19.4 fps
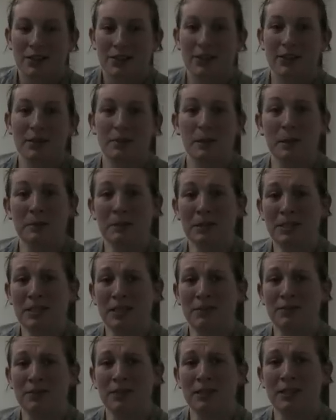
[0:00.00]
that's pretty much
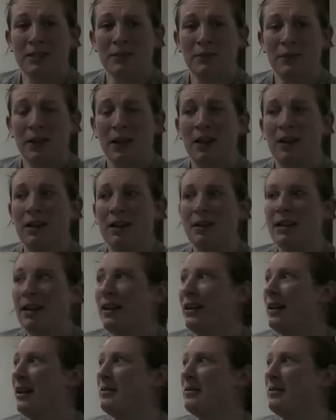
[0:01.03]
it for this vlog.